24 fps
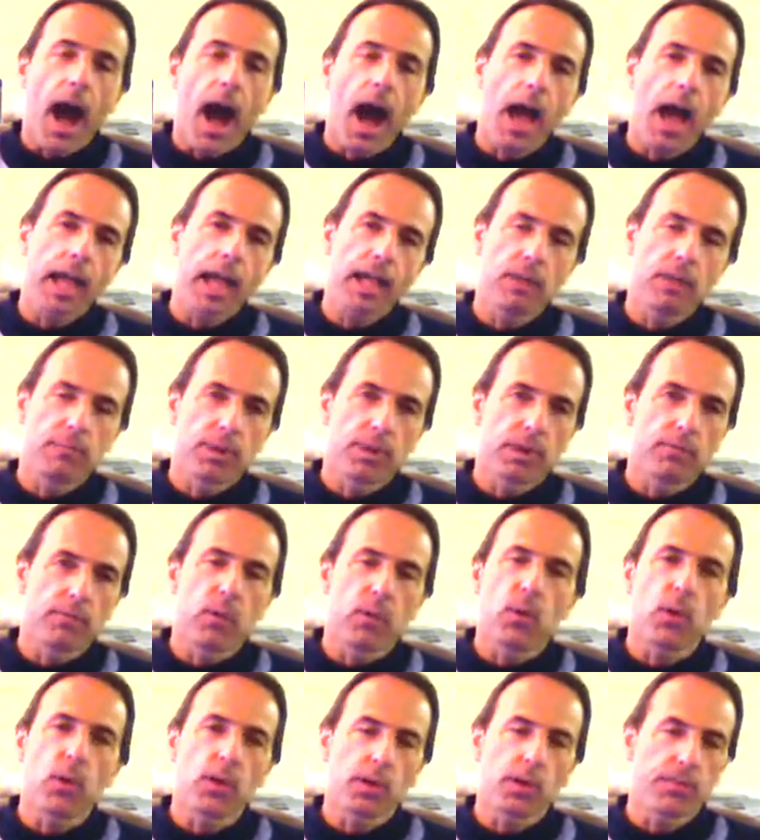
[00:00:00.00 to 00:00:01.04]
high and above
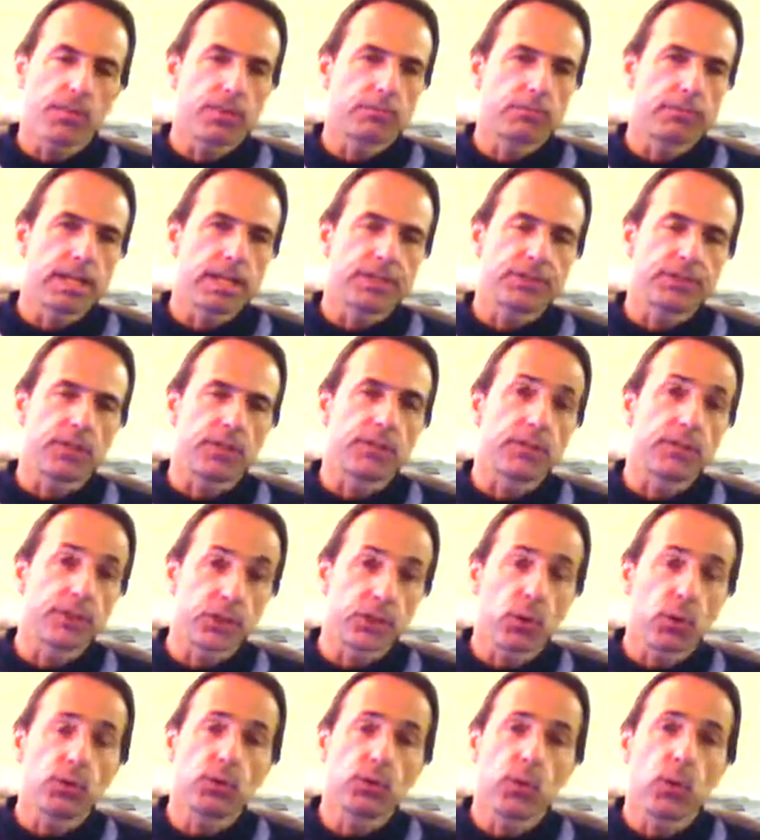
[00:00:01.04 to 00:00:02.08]
all of the rest of the
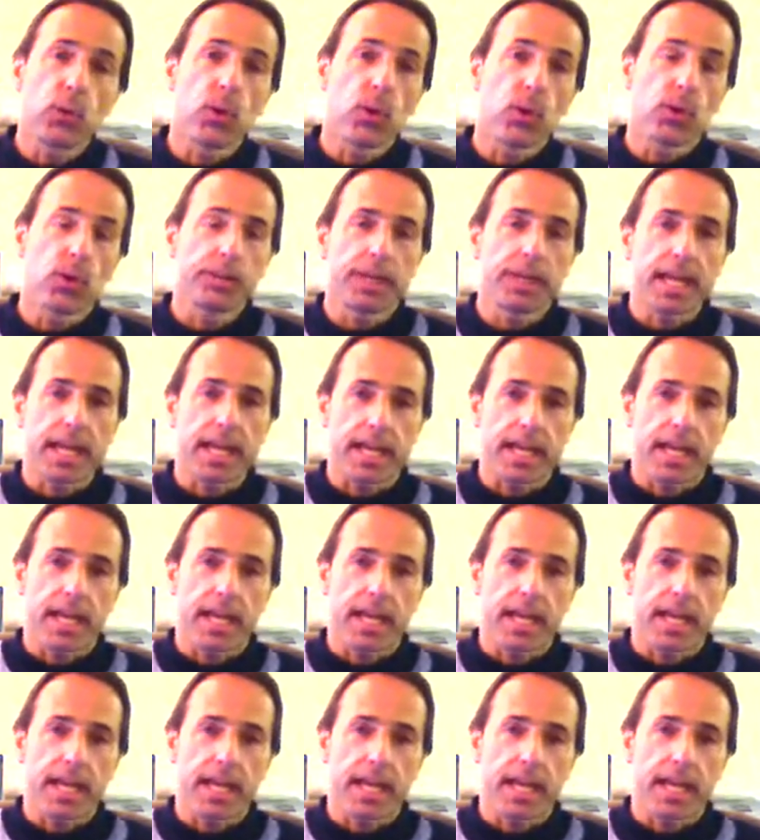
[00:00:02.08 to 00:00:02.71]
so-called